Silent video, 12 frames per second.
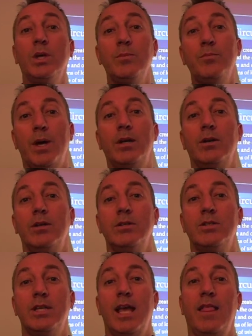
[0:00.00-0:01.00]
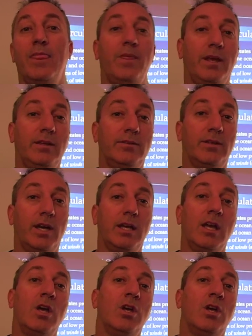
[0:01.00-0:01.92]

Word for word: can better understand things like